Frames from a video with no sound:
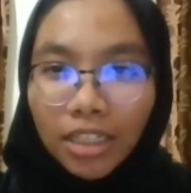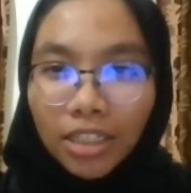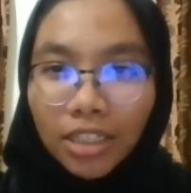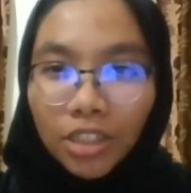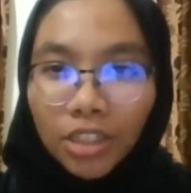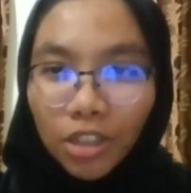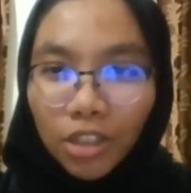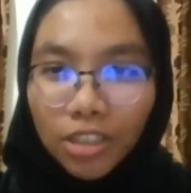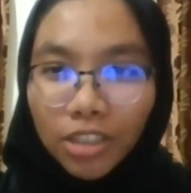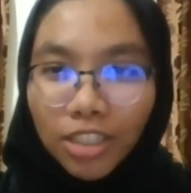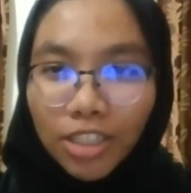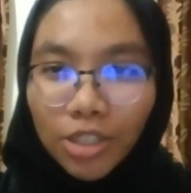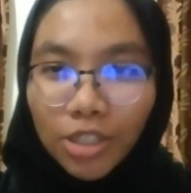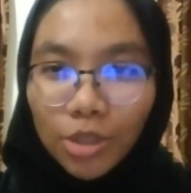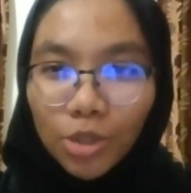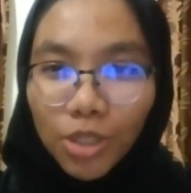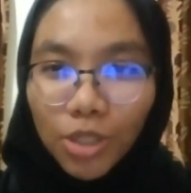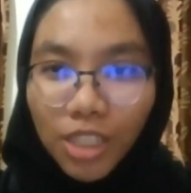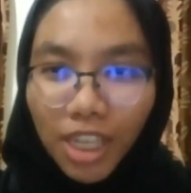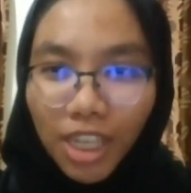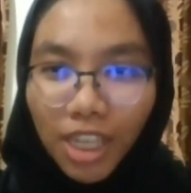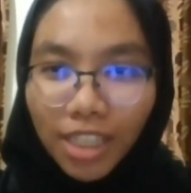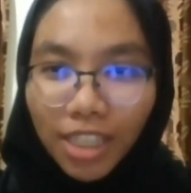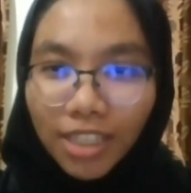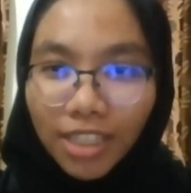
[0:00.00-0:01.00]
Doktor
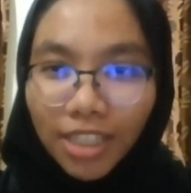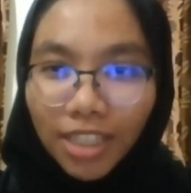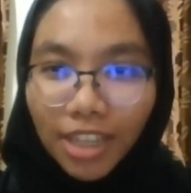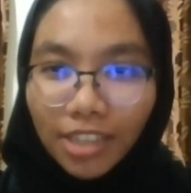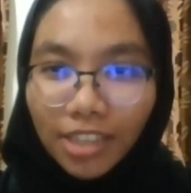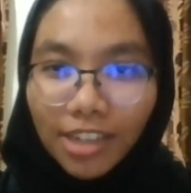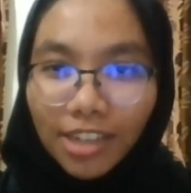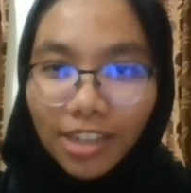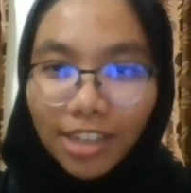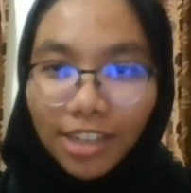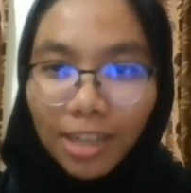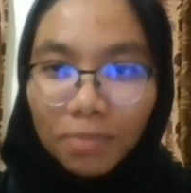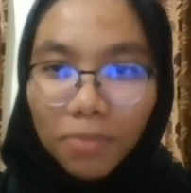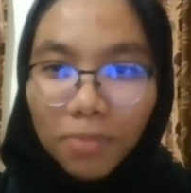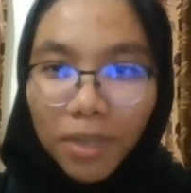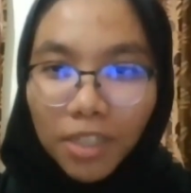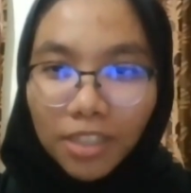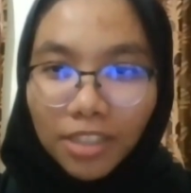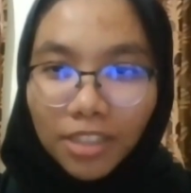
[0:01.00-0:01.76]
susah tak nak dapat